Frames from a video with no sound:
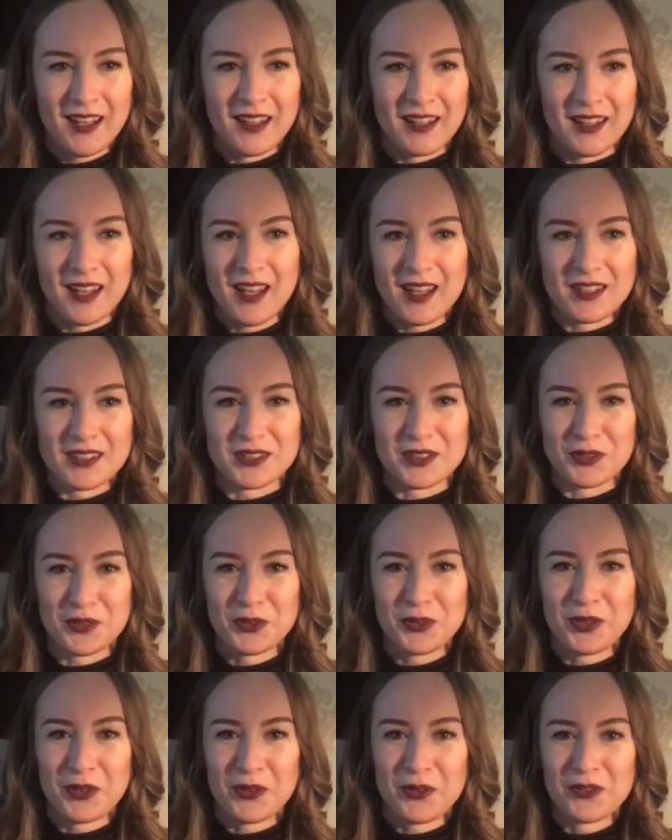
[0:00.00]
"Guys,
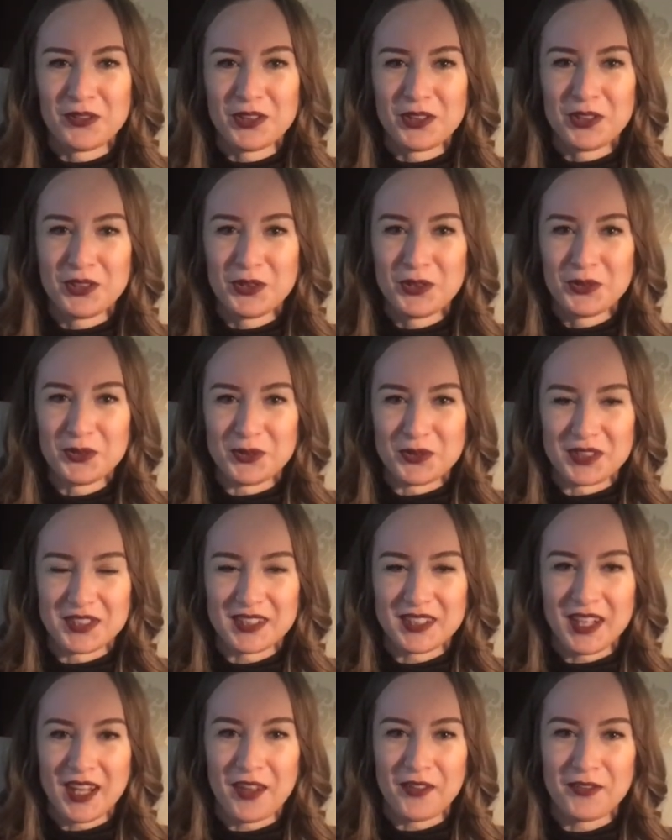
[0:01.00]
you're on the
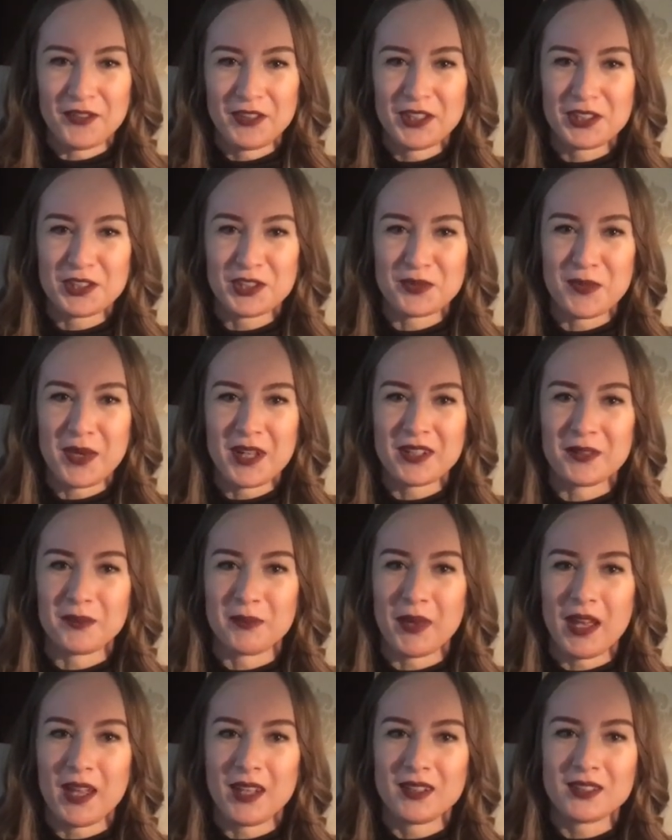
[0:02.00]
news. A Finnish metal
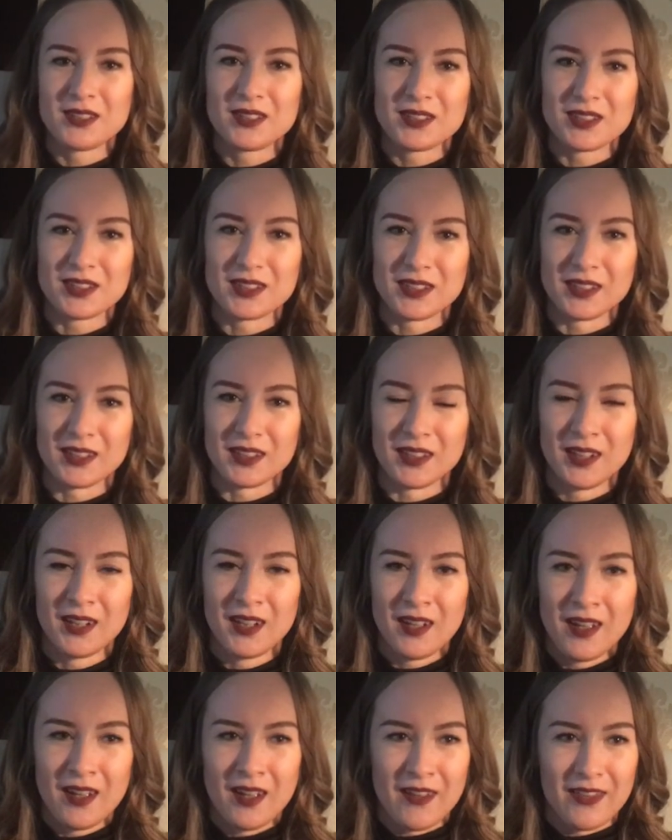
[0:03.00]
band uh,
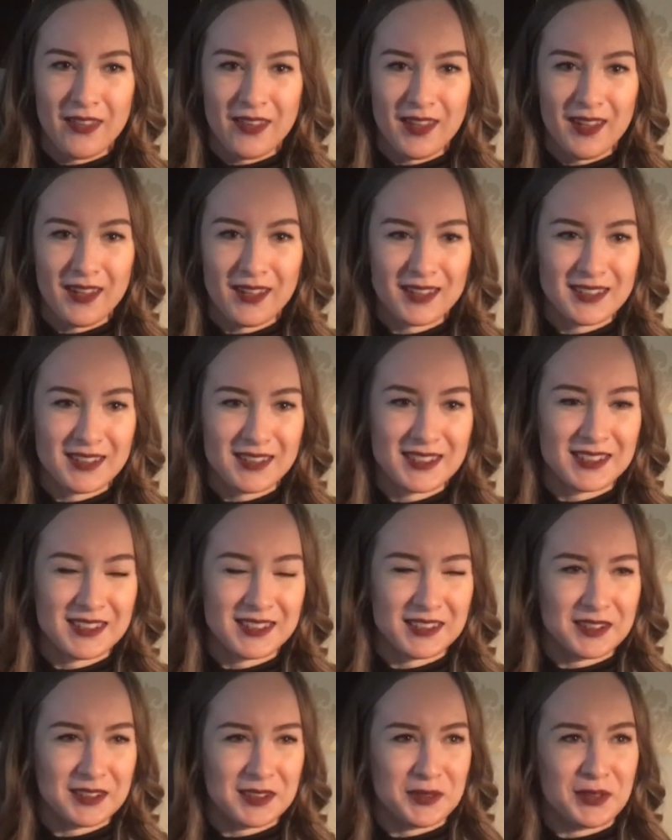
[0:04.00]
that
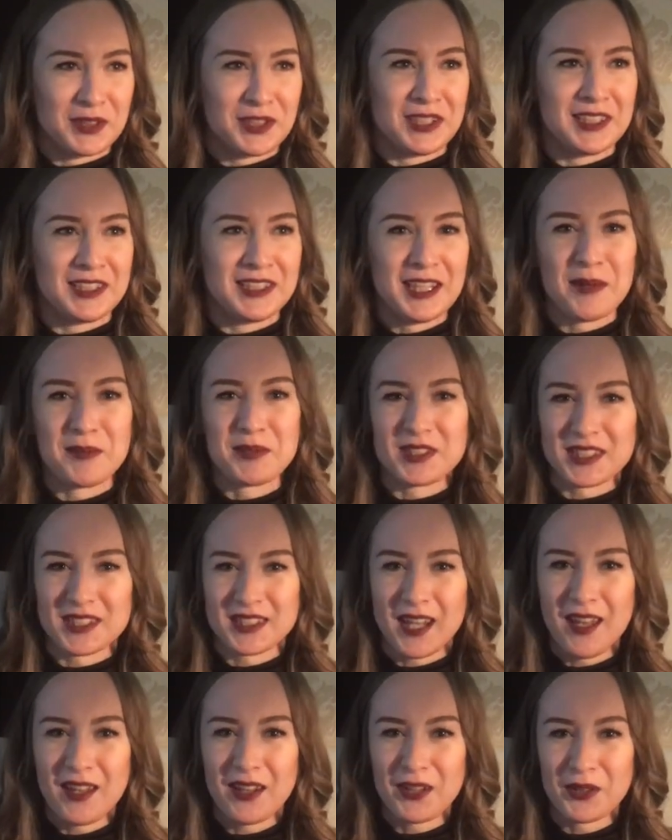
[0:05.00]
uh, kidnapped a
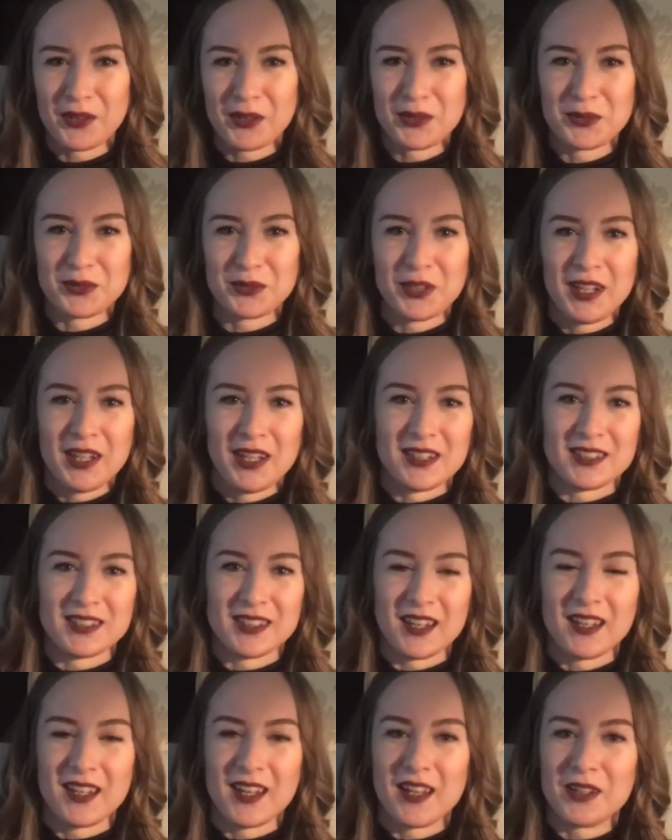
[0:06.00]
psycho,
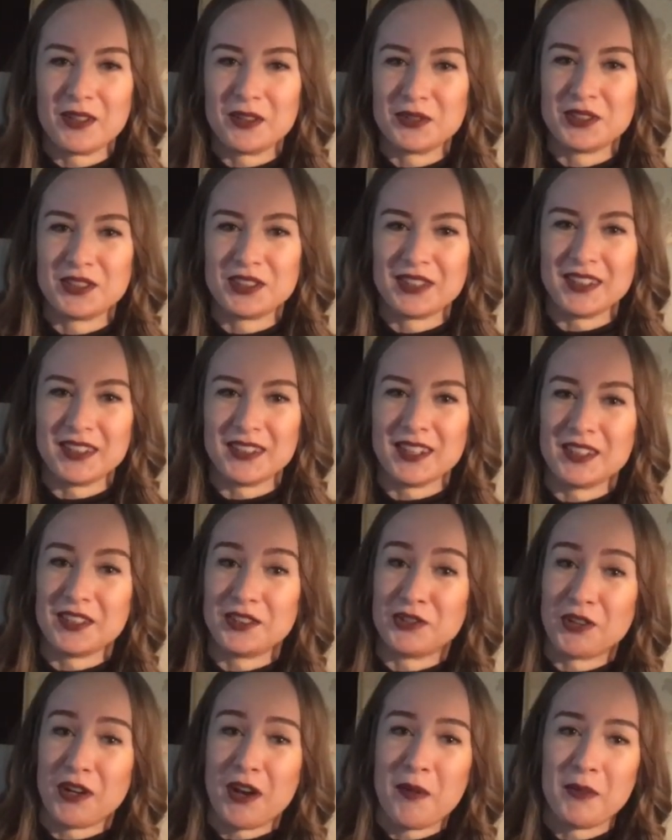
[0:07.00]
dug out a dead
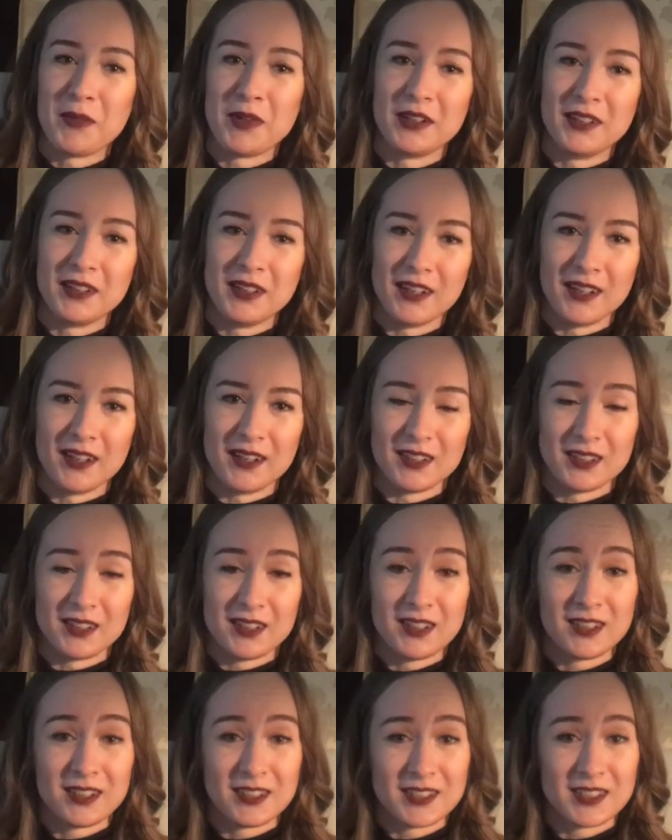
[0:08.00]
drummer and
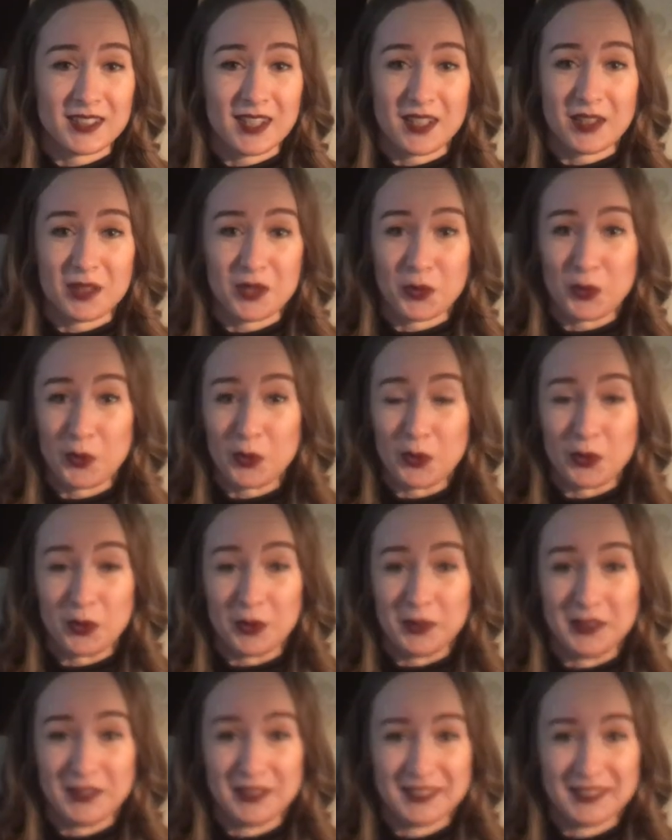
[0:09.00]
nearly started a war."